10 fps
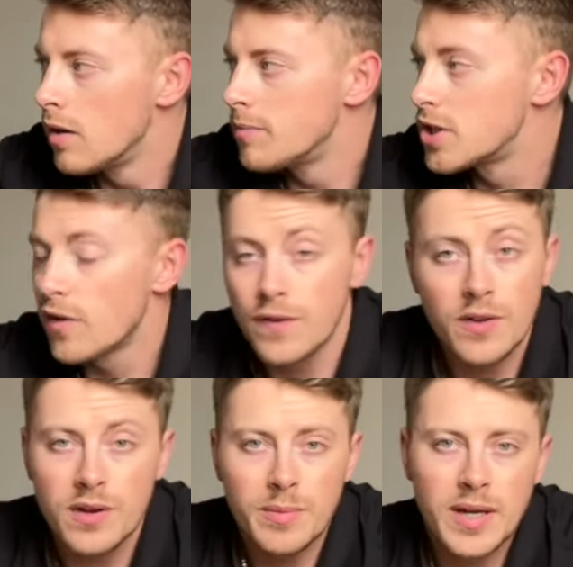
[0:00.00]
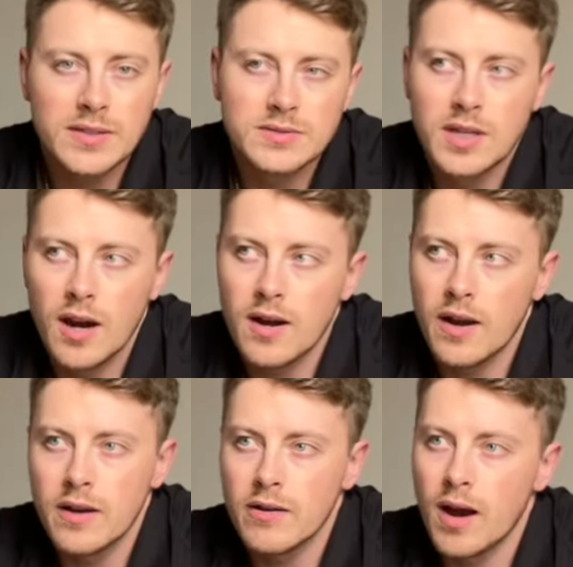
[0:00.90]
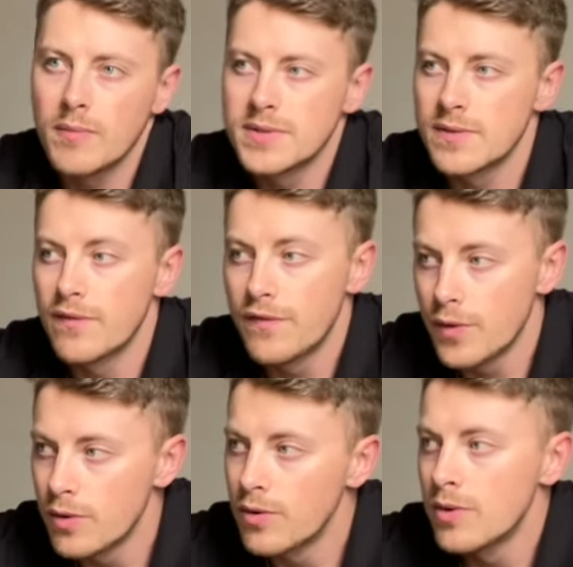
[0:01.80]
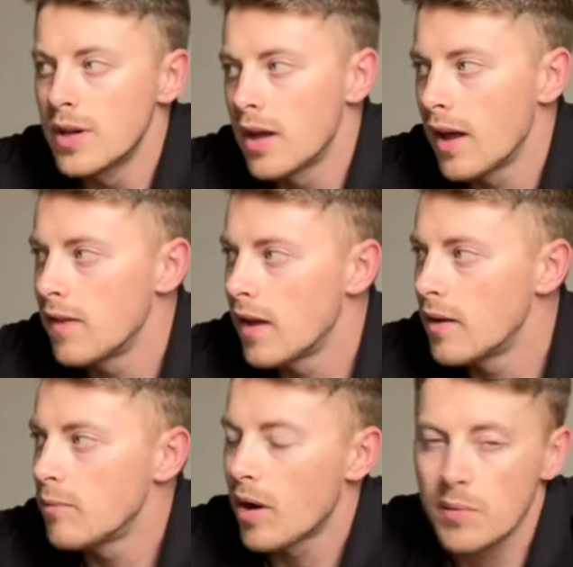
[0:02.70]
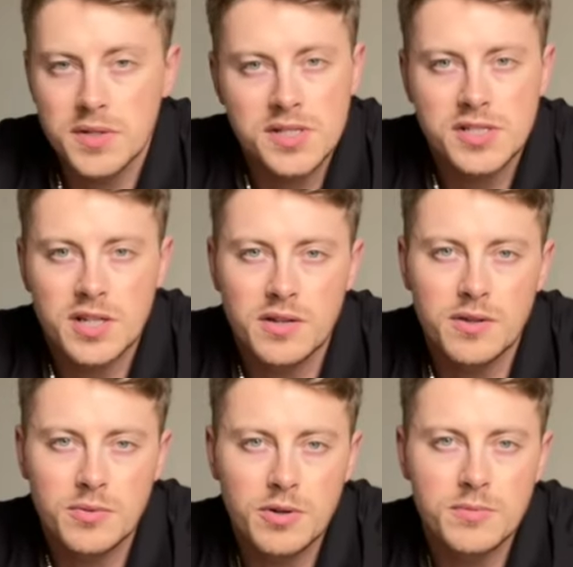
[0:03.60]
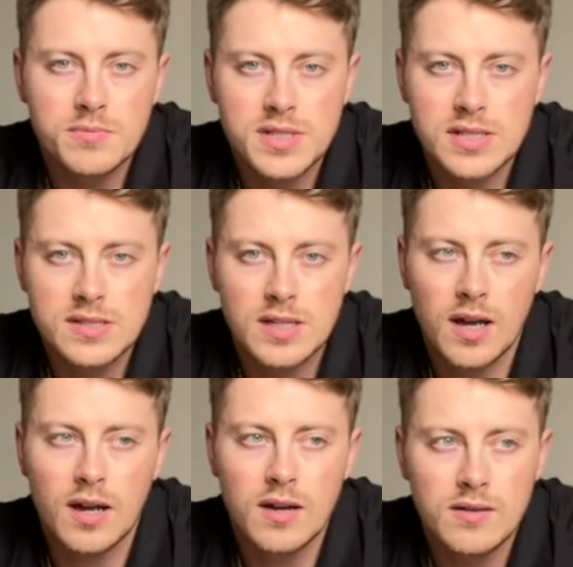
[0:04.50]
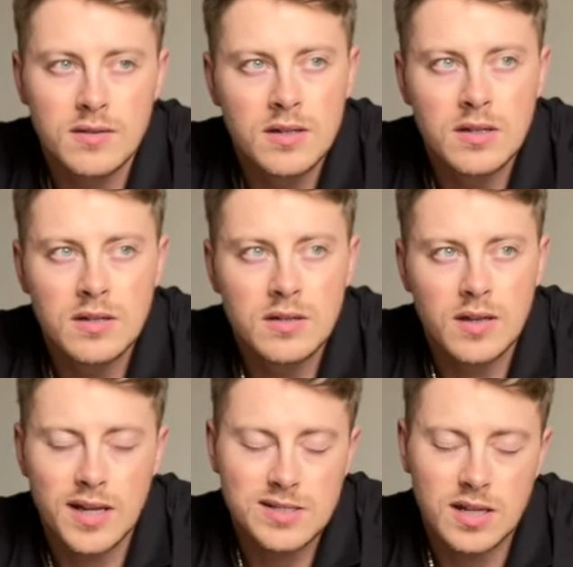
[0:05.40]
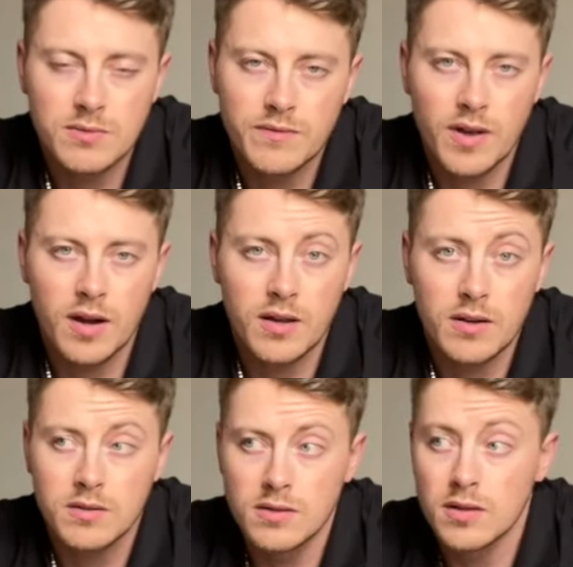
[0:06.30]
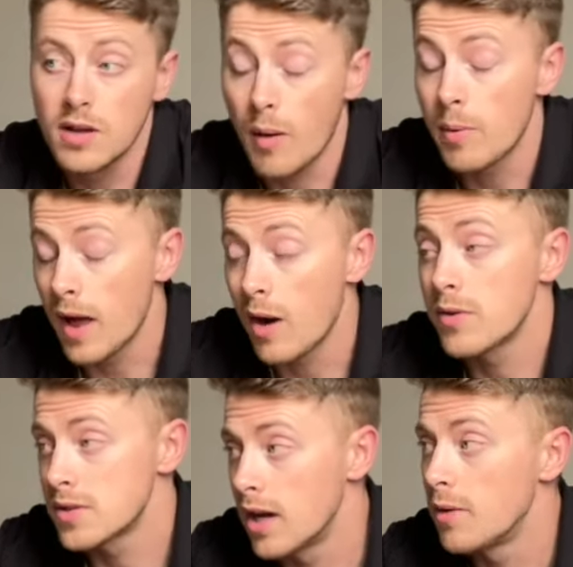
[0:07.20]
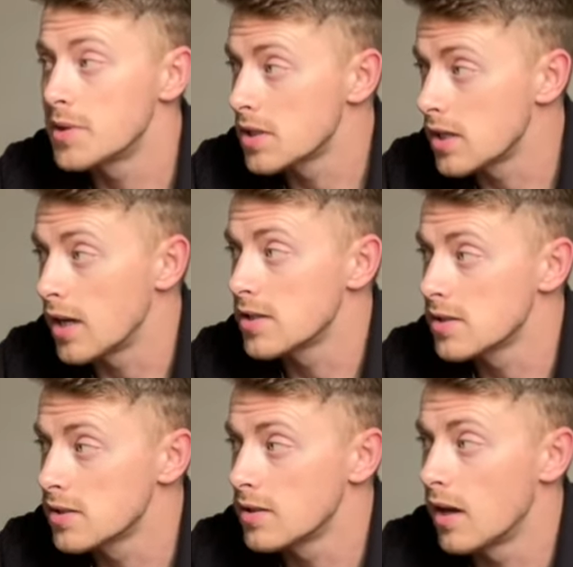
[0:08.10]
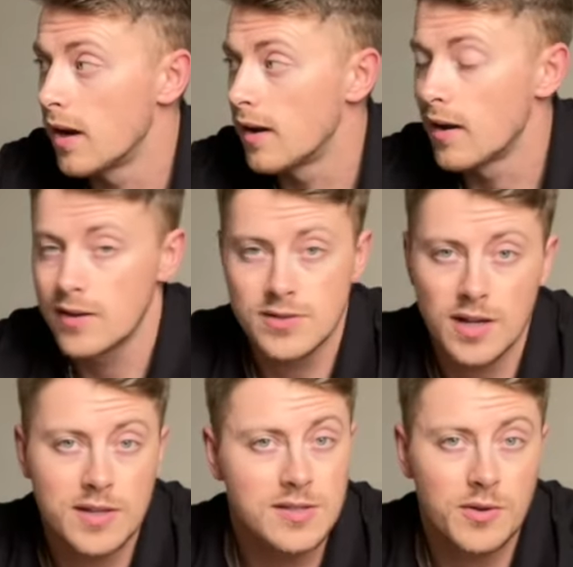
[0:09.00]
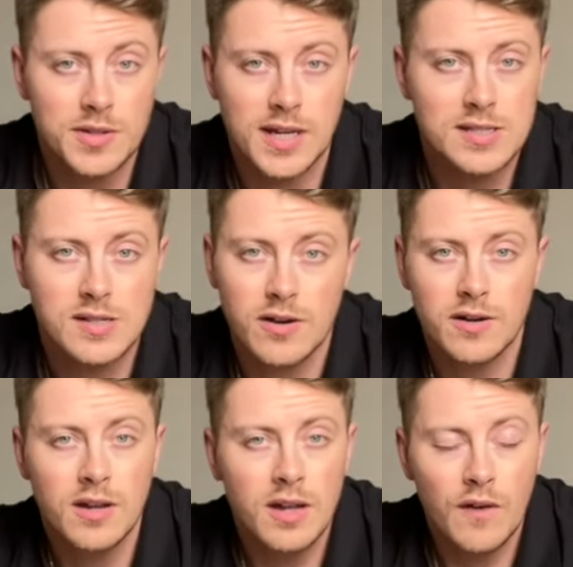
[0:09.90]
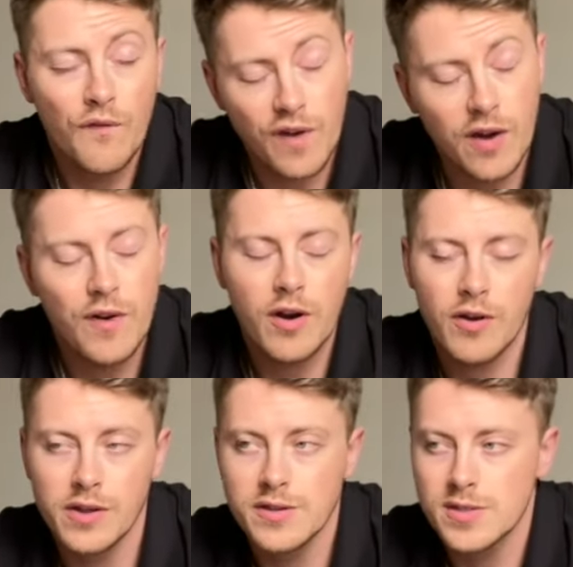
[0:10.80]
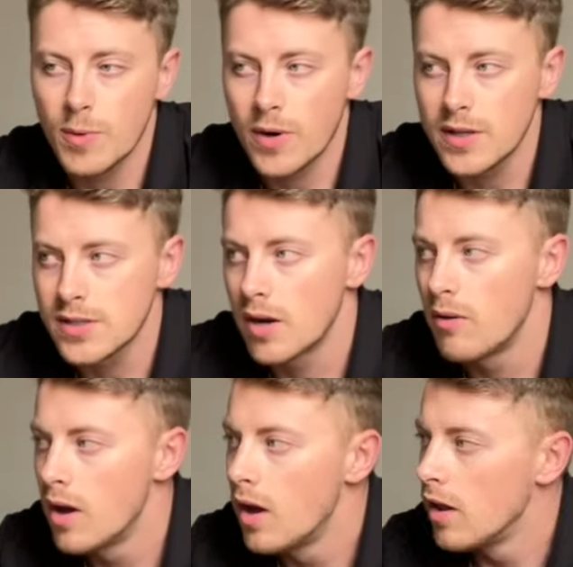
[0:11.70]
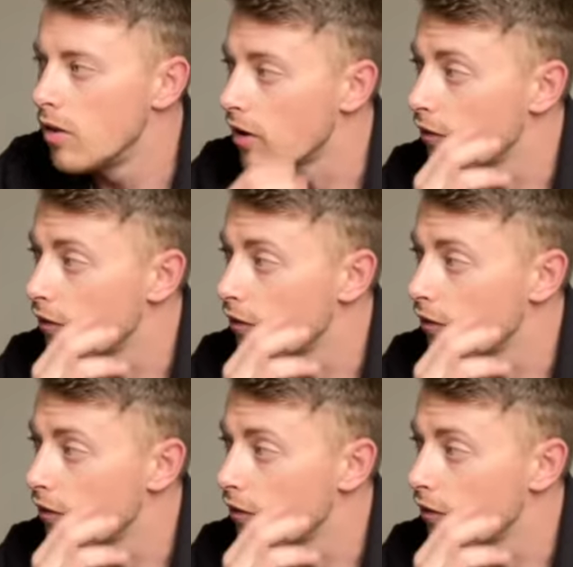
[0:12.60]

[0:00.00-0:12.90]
chill for a little bit. Carrie and I are gonna grab some food and then probably just chill in the room since uh, like I said, we've got a good good couple hours now, which is nice. Uh, as you guys know, the day started very, very early this morning. So looking